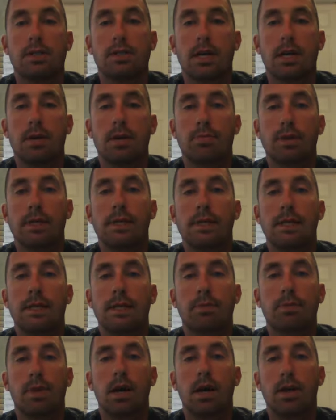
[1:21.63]
send me an
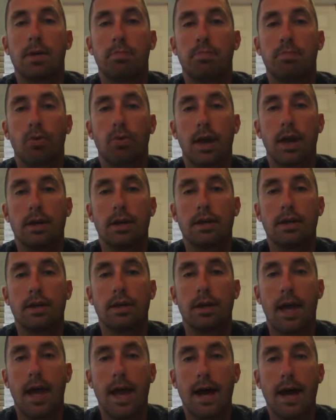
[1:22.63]
email at
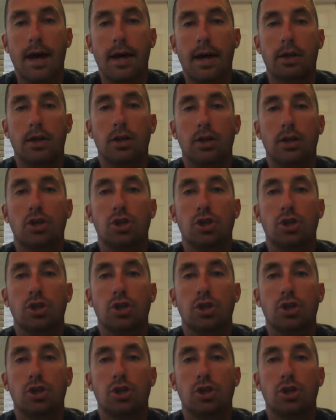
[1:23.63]
brandon at